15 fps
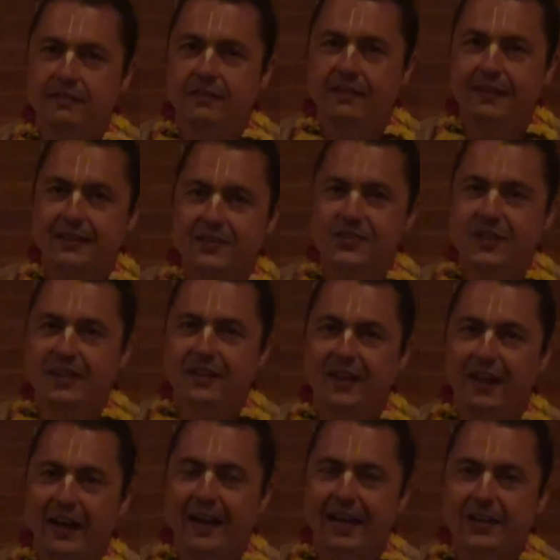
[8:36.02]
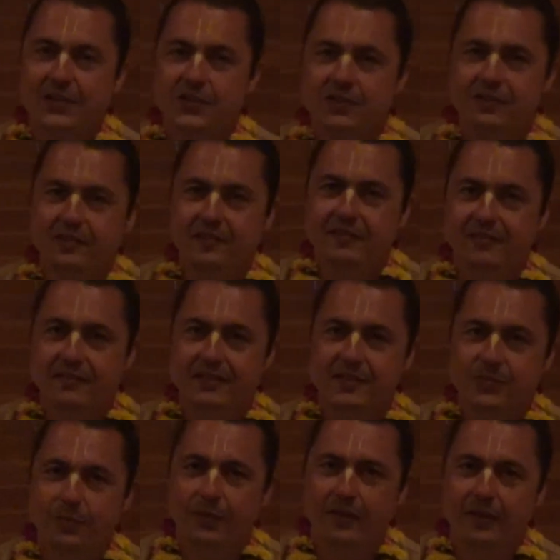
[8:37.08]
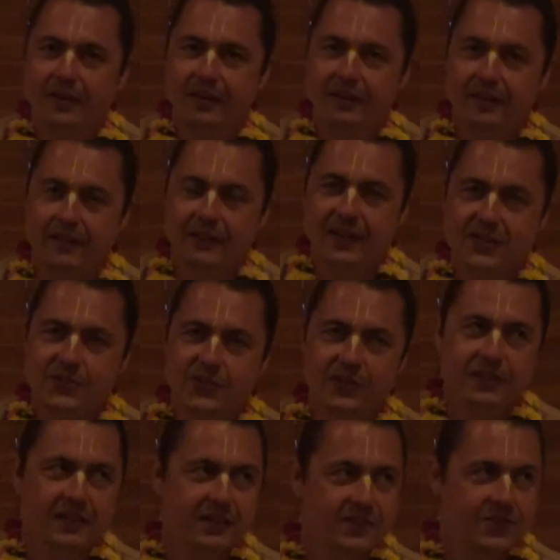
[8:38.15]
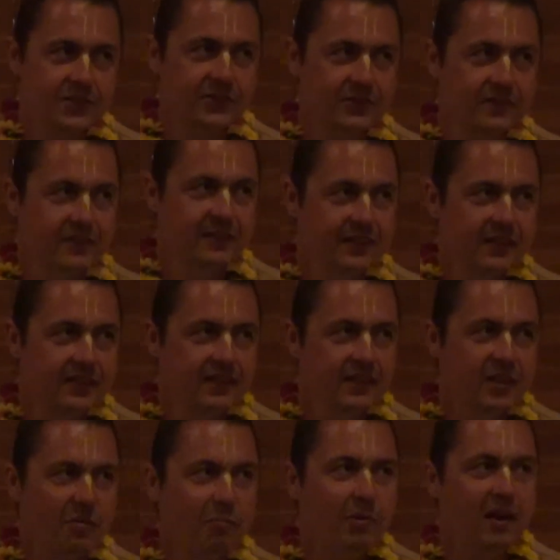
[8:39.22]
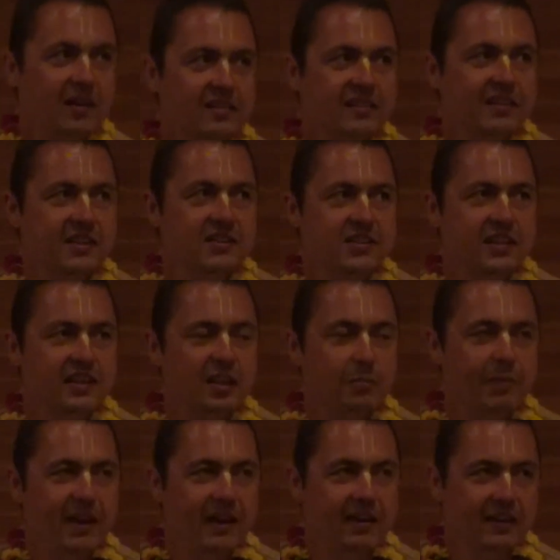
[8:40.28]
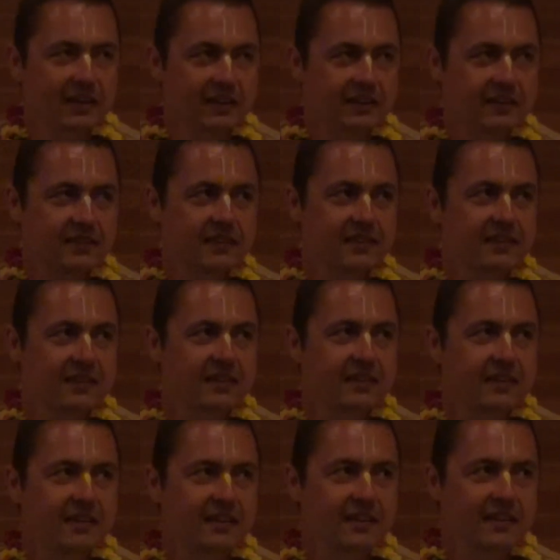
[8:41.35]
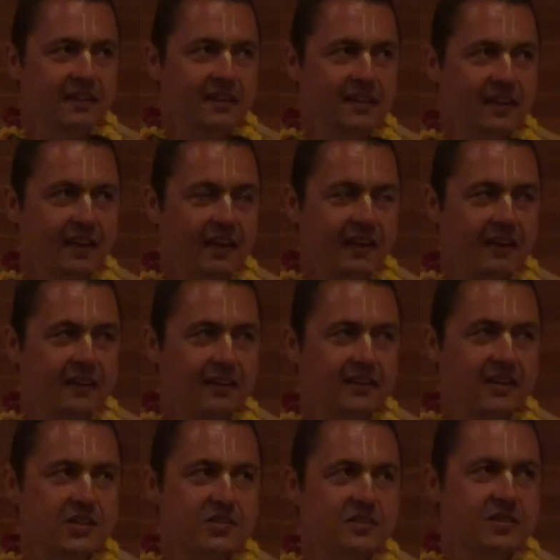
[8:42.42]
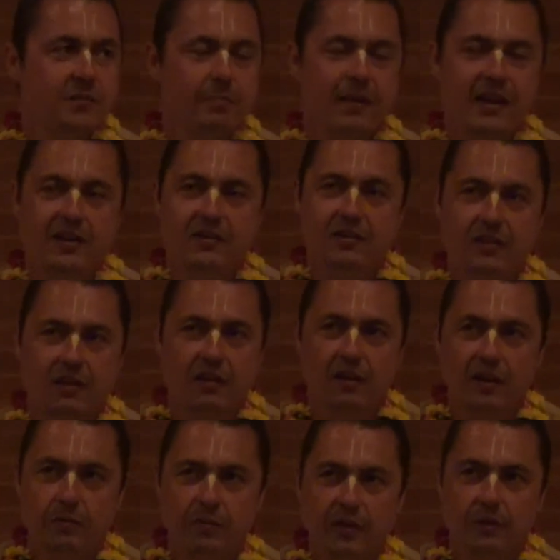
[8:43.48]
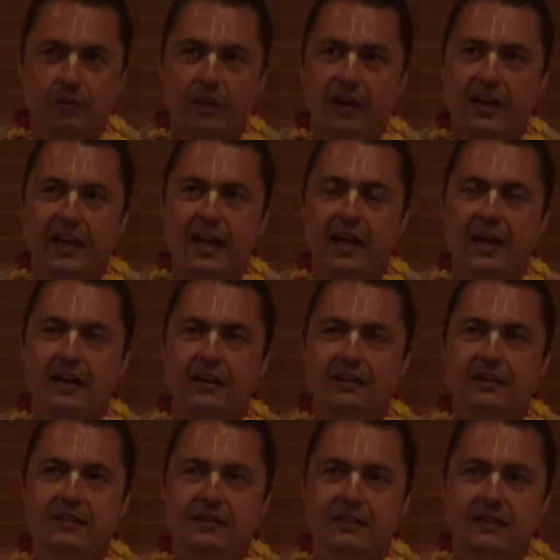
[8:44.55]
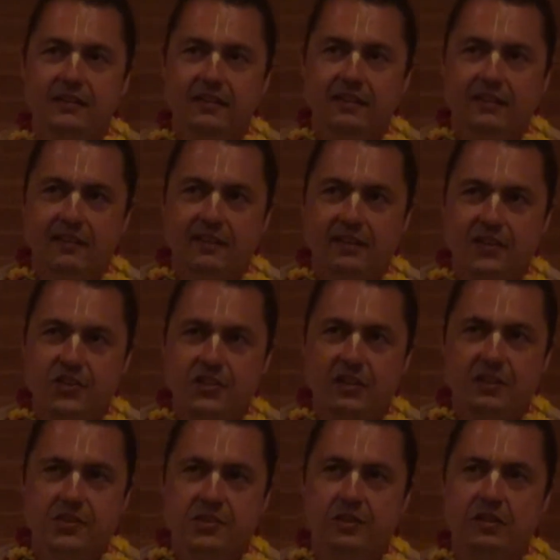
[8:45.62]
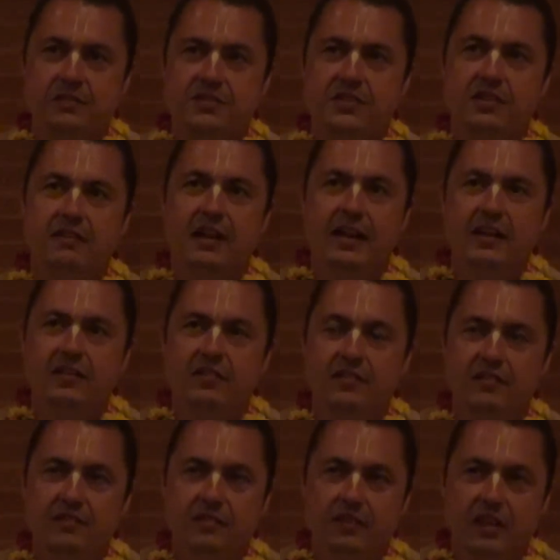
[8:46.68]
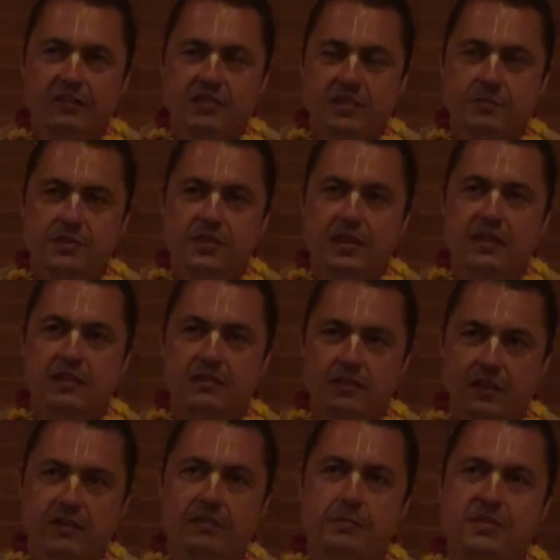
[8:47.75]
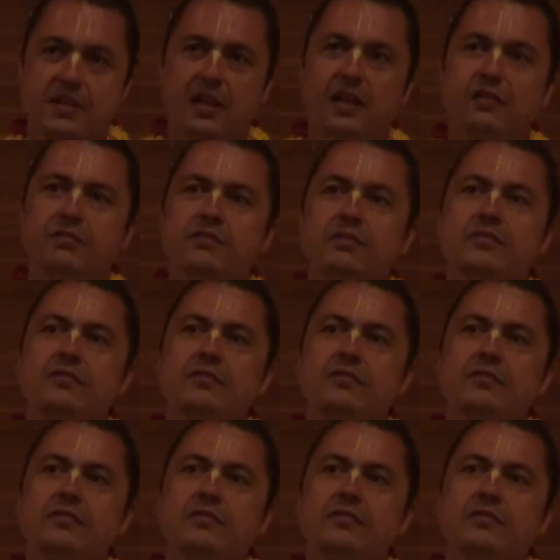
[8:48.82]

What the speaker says: Like I said in class this morning, yesterday also, bhakti is independent and doesn't depend on karma or gyan. Krishna reserves the right to give himself.